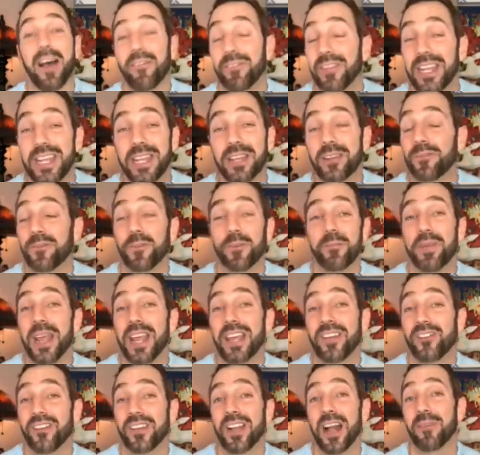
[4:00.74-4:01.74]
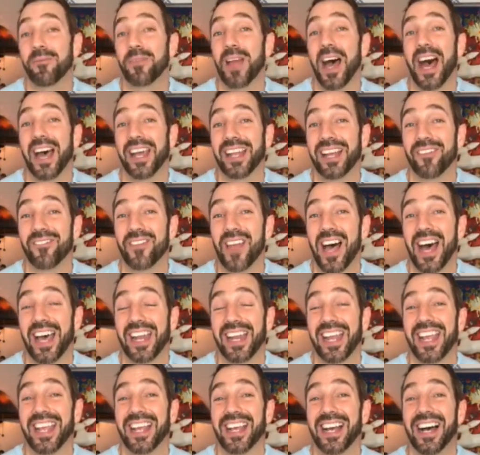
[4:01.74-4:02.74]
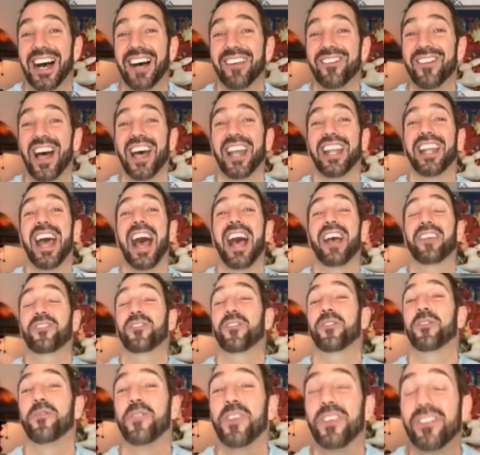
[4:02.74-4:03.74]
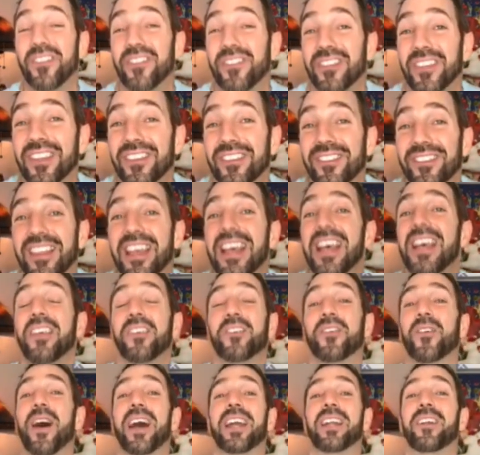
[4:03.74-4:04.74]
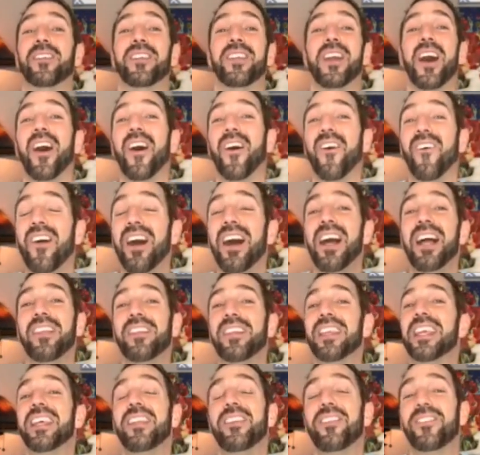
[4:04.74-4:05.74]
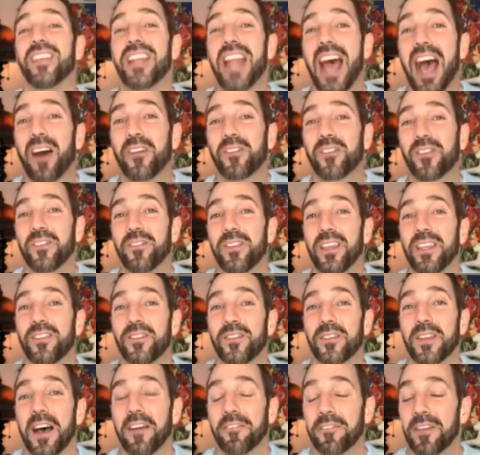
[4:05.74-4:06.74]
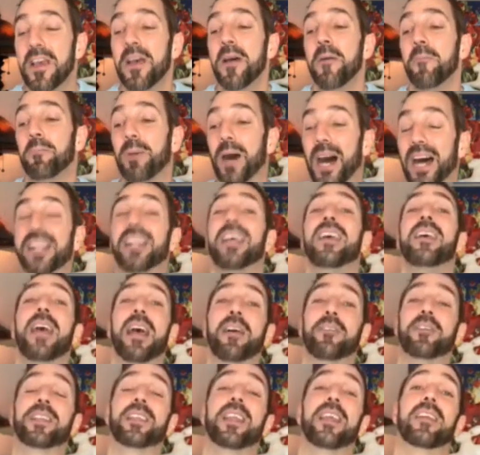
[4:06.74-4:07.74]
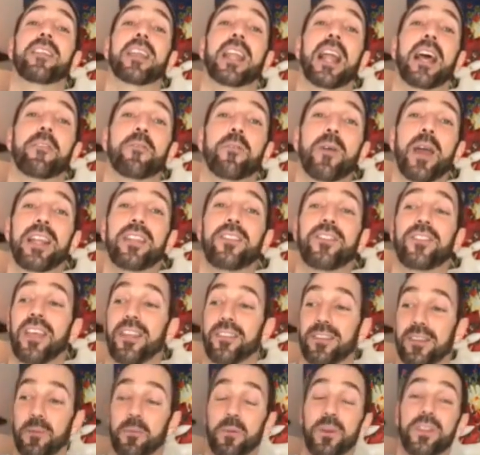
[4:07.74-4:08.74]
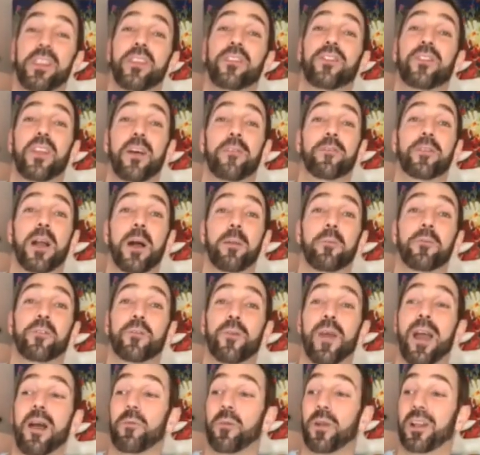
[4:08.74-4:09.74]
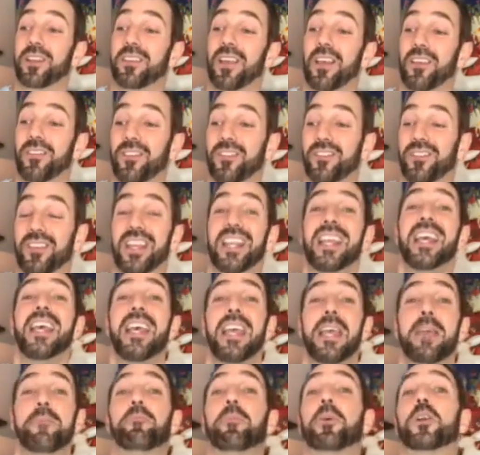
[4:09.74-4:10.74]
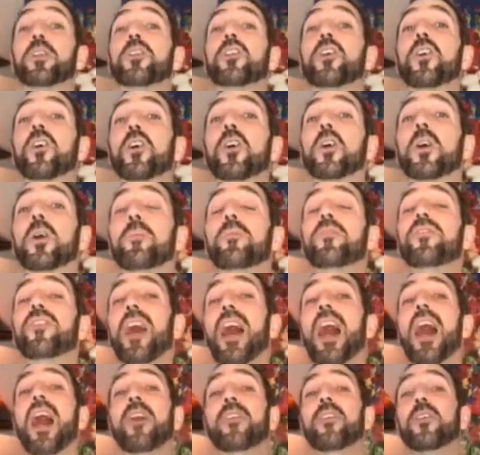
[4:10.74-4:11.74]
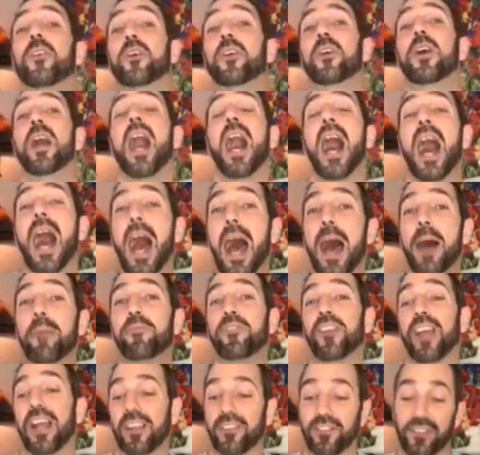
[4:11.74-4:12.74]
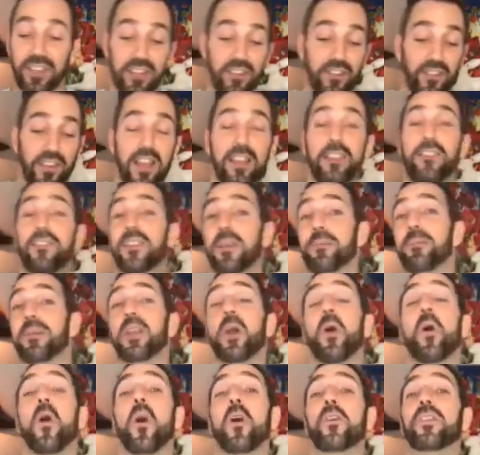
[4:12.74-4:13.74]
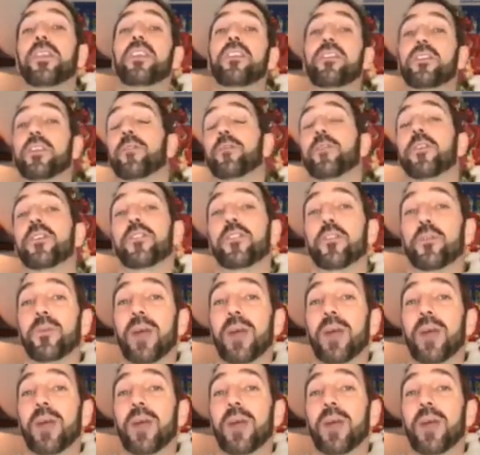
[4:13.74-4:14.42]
have any information. I'm not an astrophysicist, so I don't know the ins and outs of this stuff. But everything that I've read says that when this stuff comes around, what it does is it perturbs other objects and sends them in all these different